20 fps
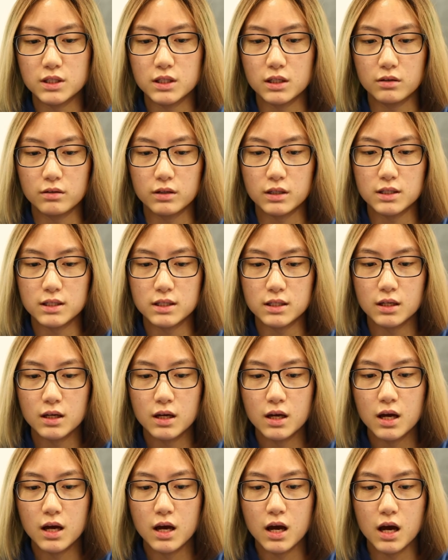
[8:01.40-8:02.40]
theories
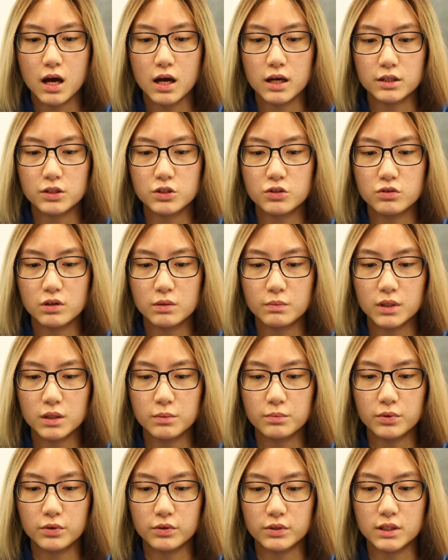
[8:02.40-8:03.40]
are extremely
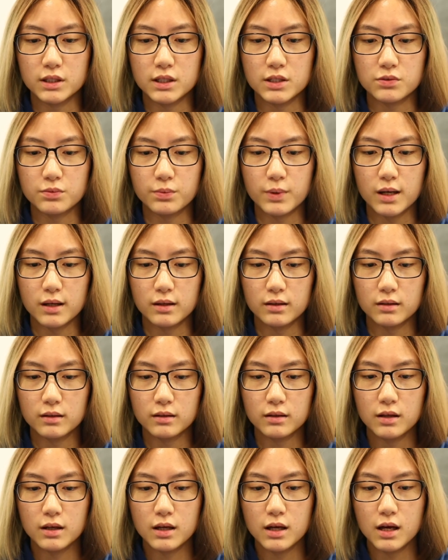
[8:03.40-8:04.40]
important as well.
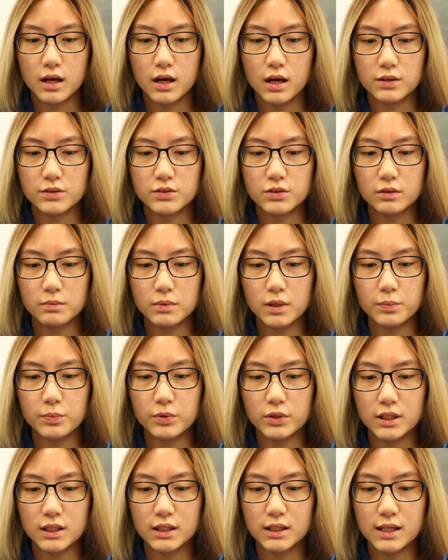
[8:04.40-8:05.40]
And so by
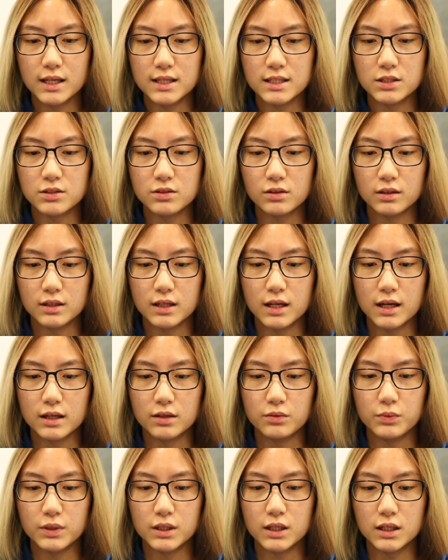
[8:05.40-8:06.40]
putting the lessons
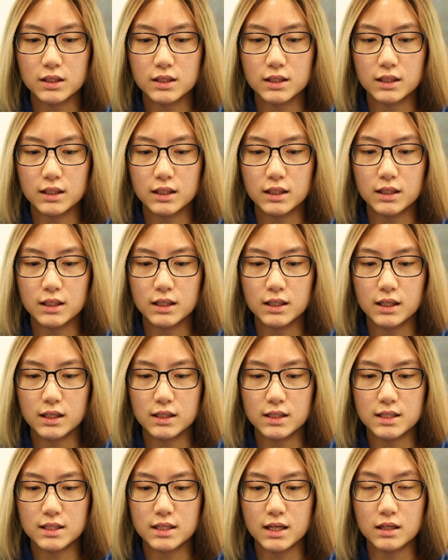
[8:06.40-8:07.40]
online, we get to learn and
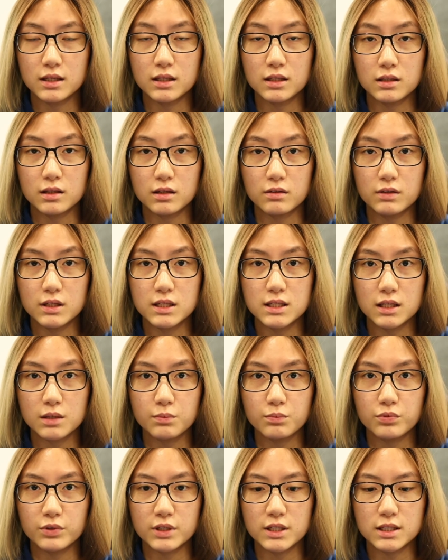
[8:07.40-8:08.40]
understand the theories
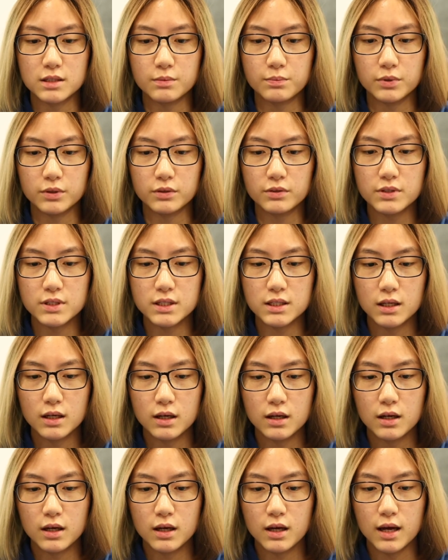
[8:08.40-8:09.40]
and principles
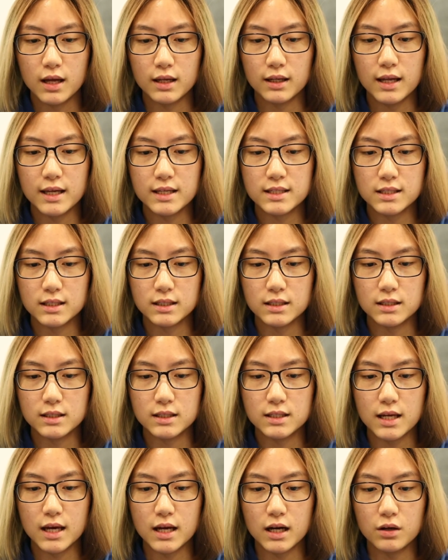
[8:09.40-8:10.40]
and
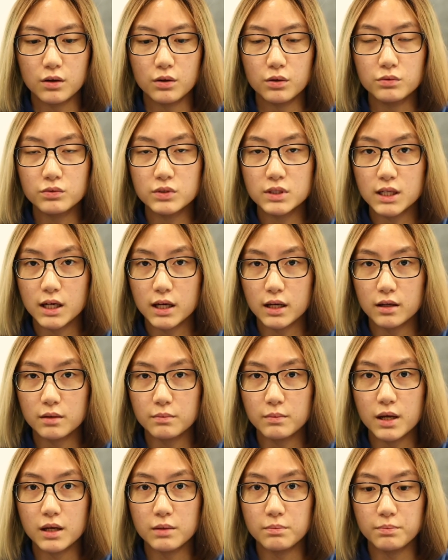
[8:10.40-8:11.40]
lessons at our own
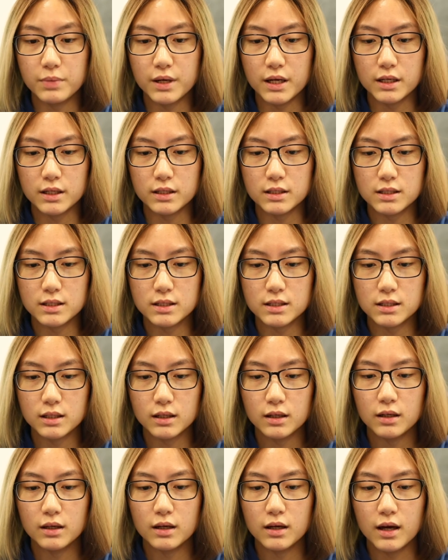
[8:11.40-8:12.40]
time and pace,
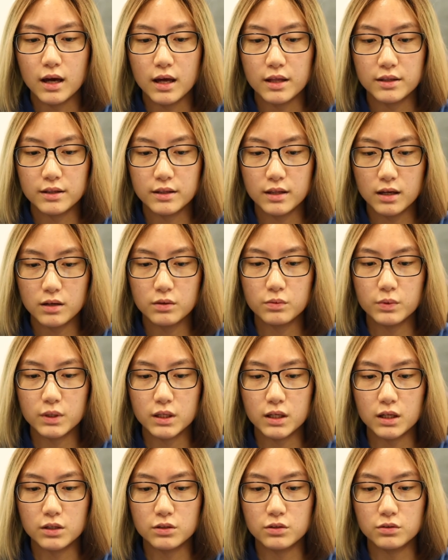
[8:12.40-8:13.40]
and then we
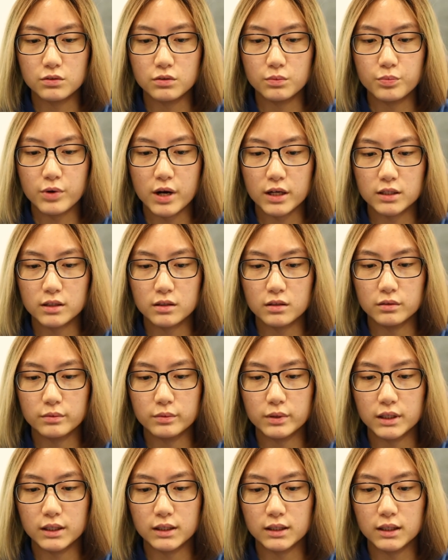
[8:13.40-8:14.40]
get to do practical
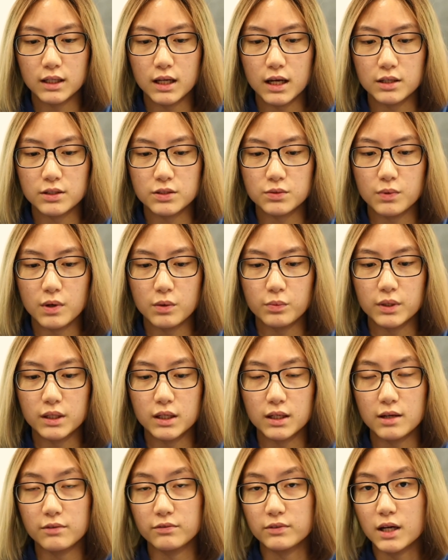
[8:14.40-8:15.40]
work in class where we
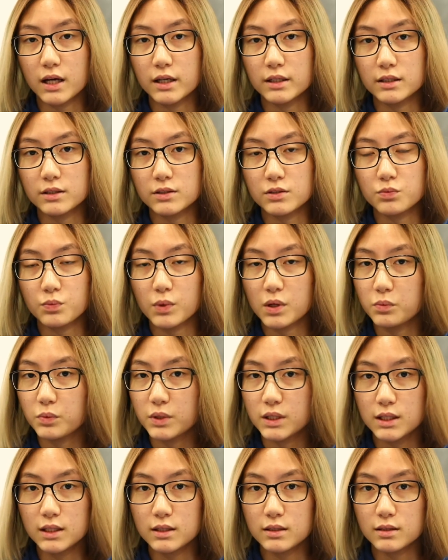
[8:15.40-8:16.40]
can have guidance when
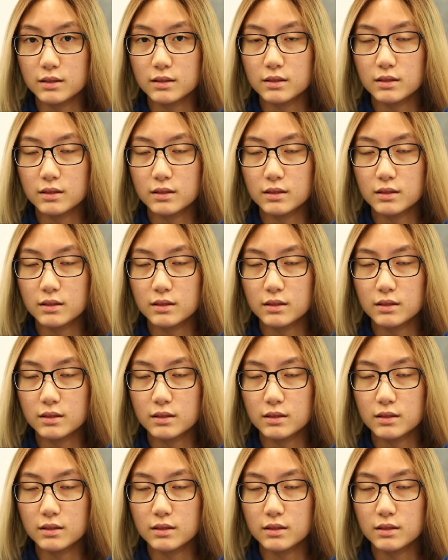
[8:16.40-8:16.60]
we need it.